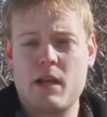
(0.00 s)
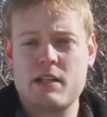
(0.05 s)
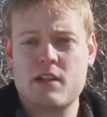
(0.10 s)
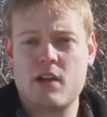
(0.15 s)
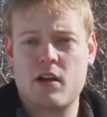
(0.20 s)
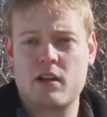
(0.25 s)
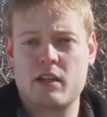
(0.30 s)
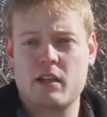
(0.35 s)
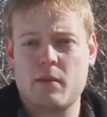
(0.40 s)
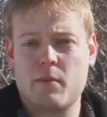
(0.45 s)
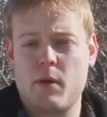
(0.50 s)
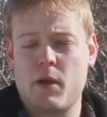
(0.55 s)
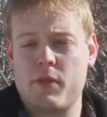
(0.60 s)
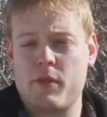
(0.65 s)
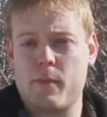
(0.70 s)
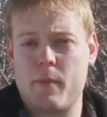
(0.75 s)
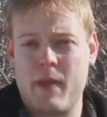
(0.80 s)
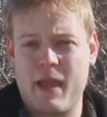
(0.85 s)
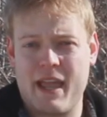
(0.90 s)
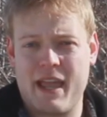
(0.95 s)
by talking
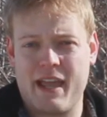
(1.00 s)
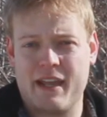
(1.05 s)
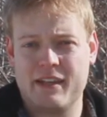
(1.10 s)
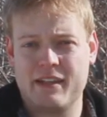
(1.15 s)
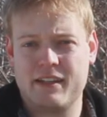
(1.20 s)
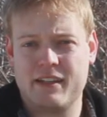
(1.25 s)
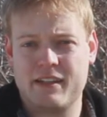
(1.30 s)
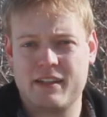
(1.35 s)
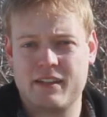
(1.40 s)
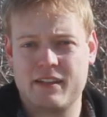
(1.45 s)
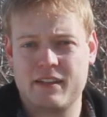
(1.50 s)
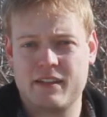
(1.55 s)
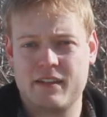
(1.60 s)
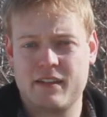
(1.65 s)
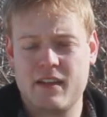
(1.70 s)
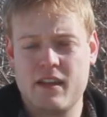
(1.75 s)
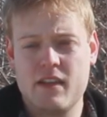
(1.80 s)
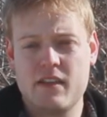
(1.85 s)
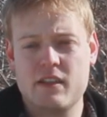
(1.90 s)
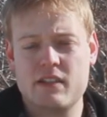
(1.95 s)
about the pan.
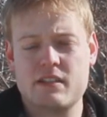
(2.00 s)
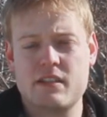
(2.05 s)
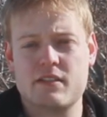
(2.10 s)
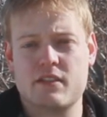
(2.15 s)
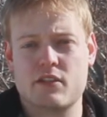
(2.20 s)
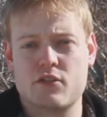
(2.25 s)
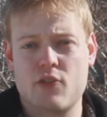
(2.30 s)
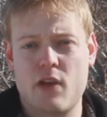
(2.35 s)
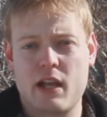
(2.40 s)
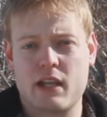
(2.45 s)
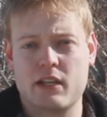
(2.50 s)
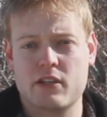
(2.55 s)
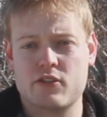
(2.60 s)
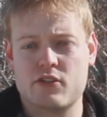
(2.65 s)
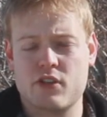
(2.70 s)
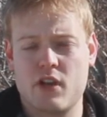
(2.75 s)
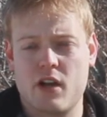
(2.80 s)
This is a tracking